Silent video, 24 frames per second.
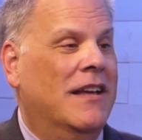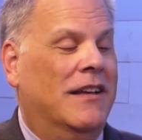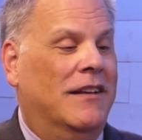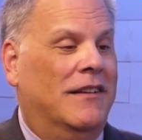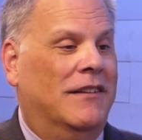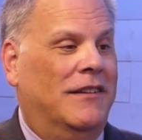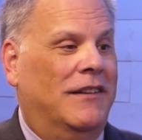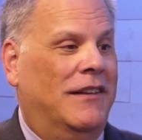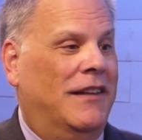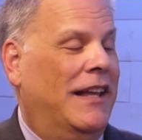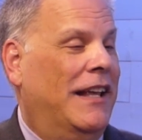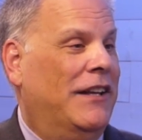
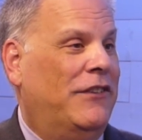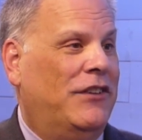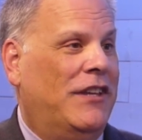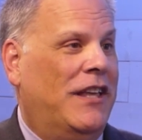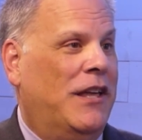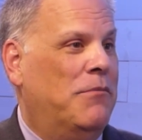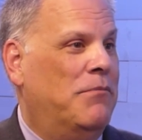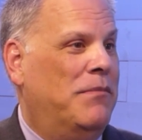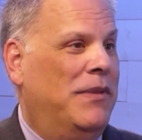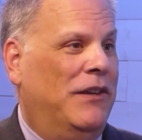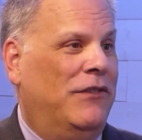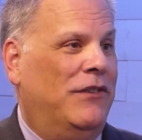Let's
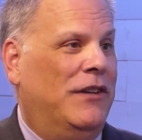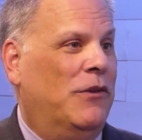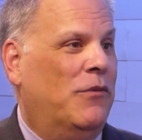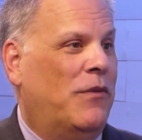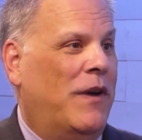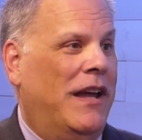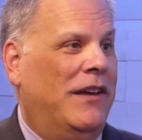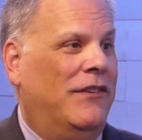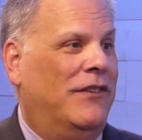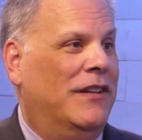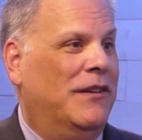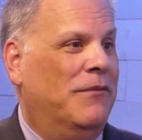get busy
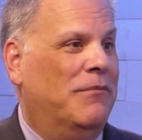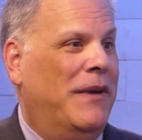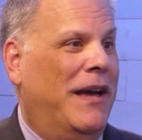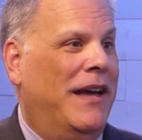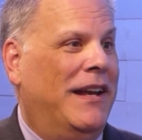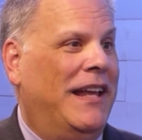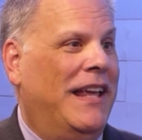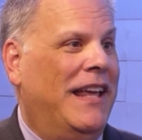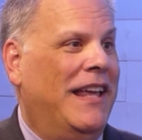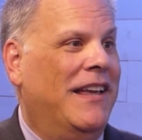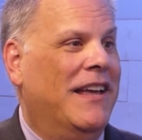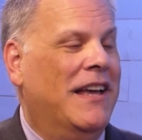raising
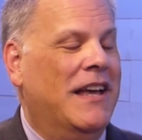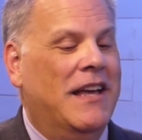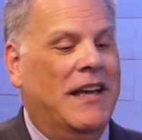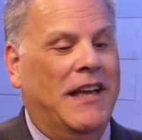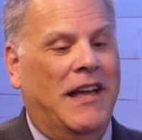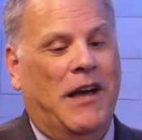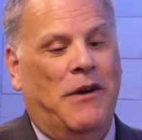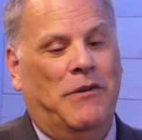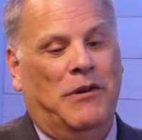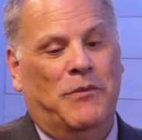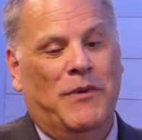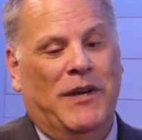money.
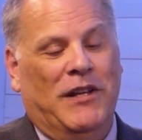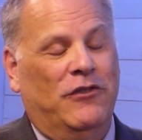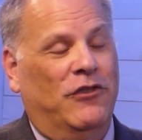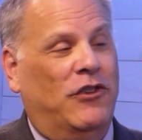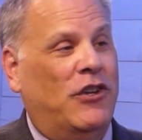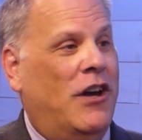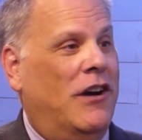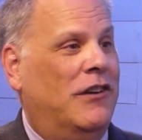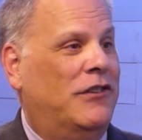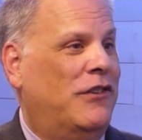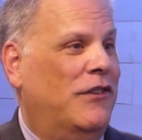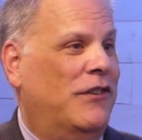We went and
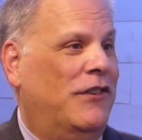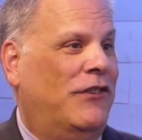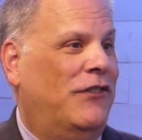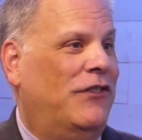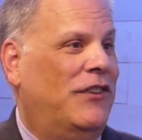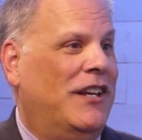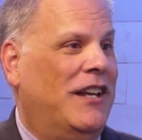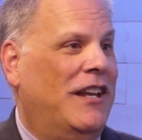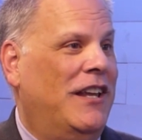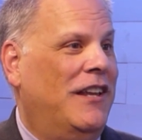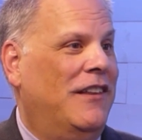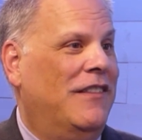talked to the
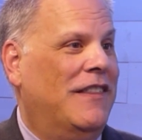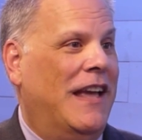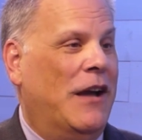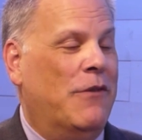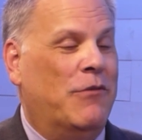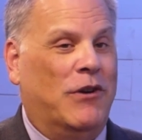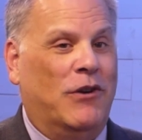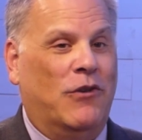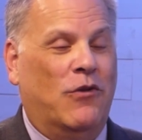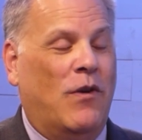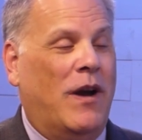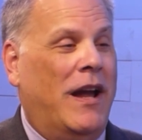city. They
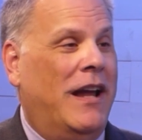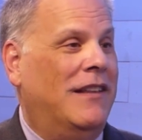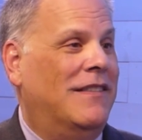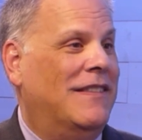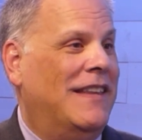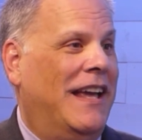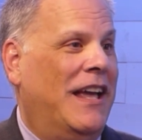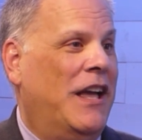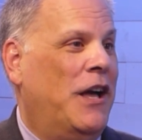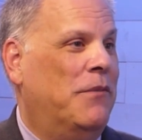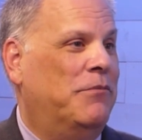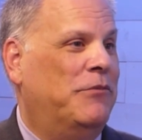were great.
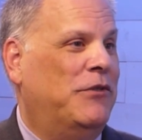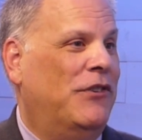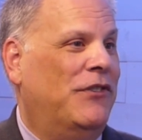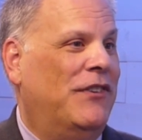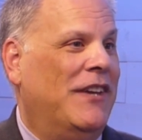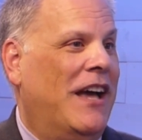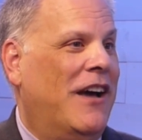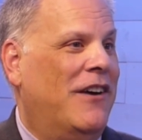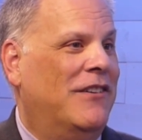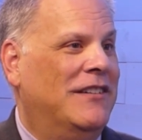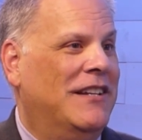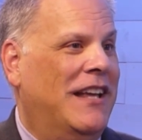They helped us
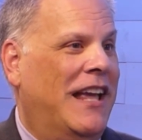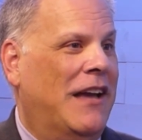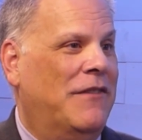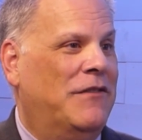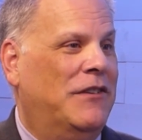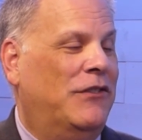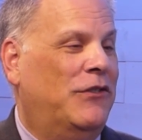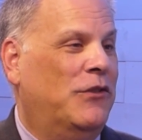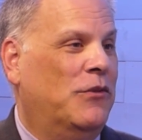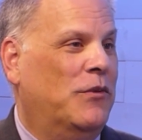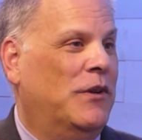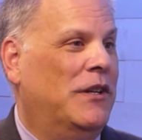out and gave
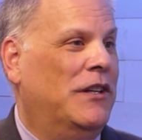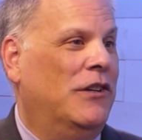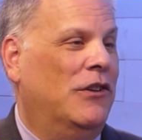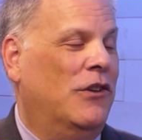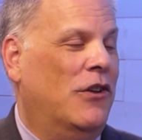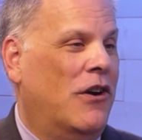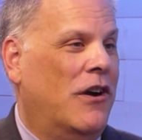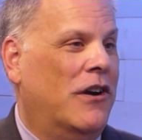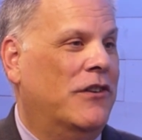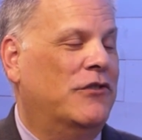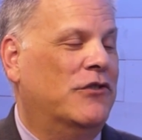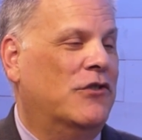us a really
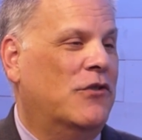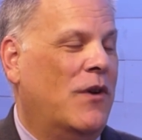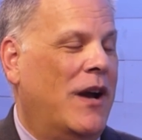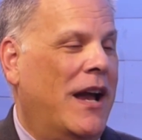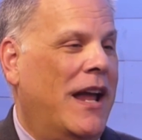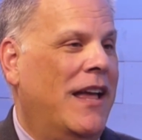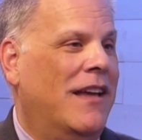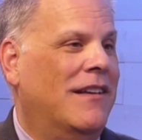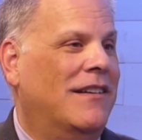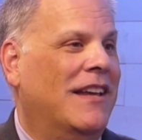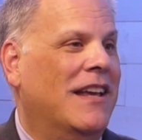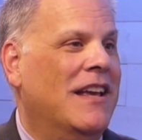large
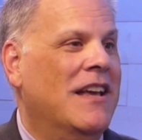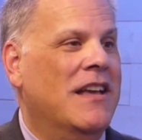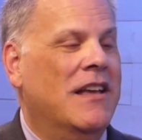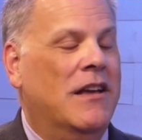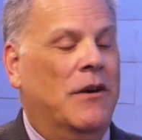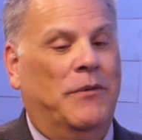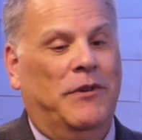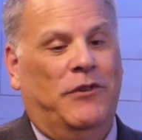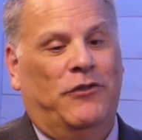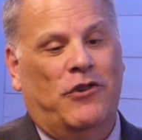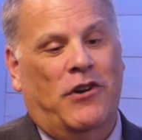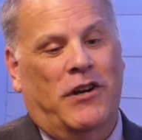grant.
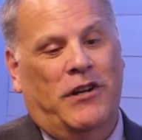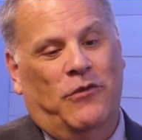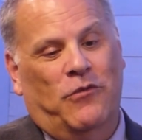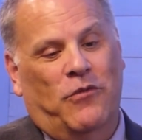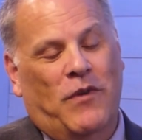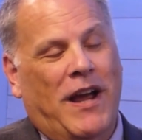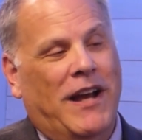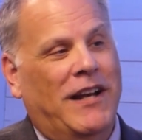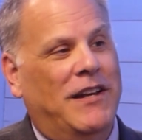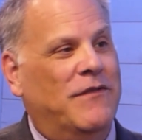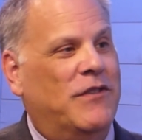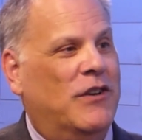We started
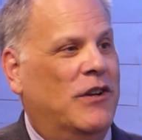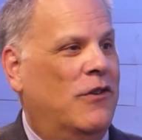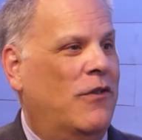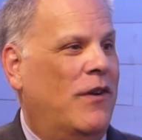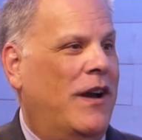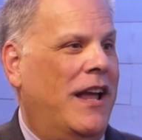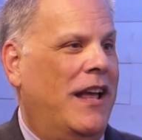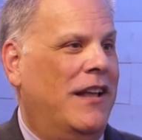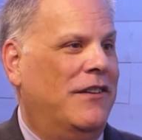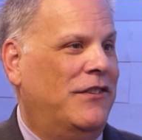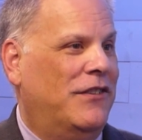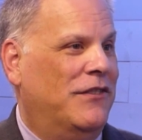writing for
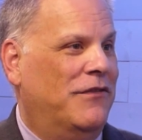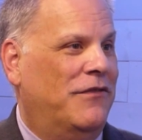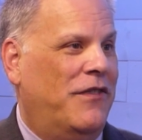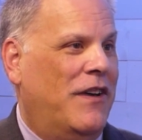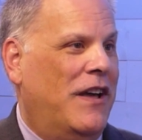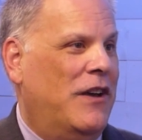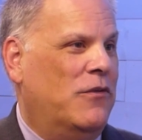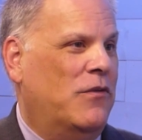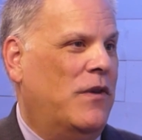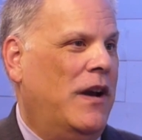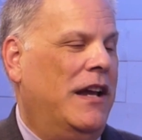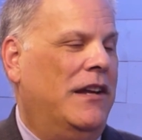grants and
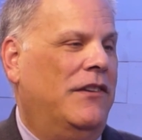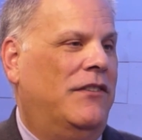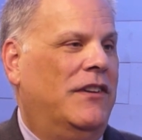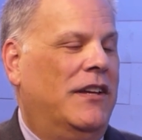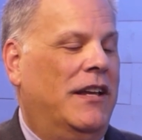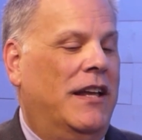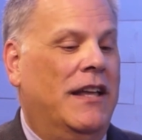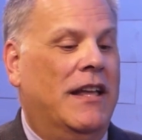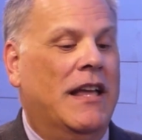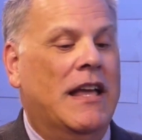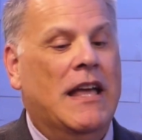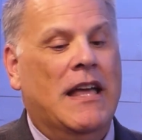
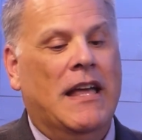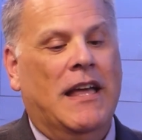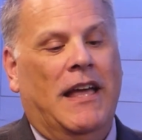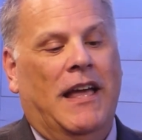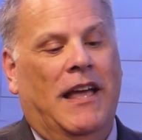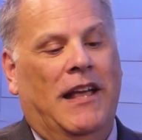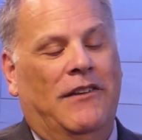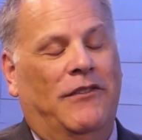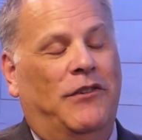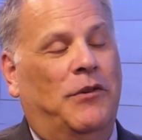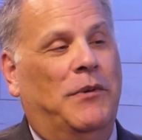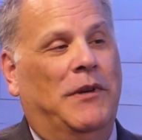fundraising,
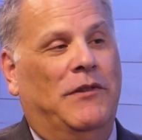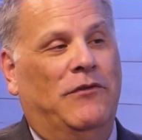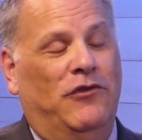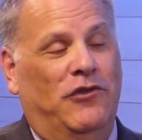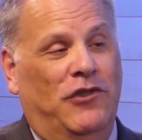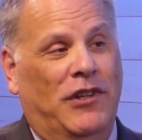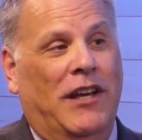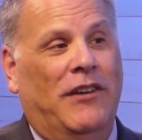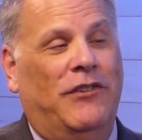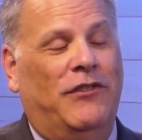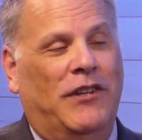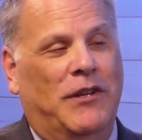and so we've
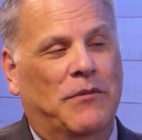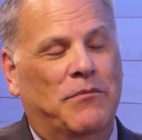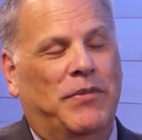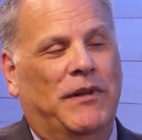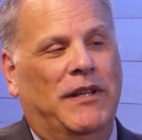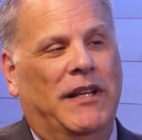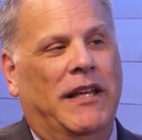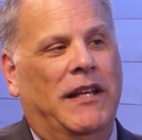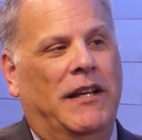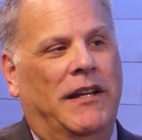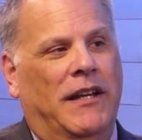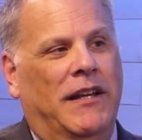just
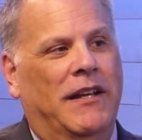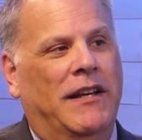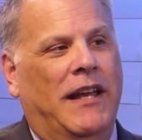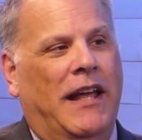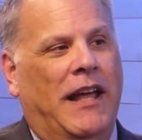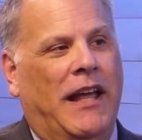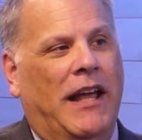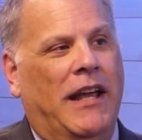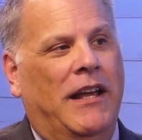completed a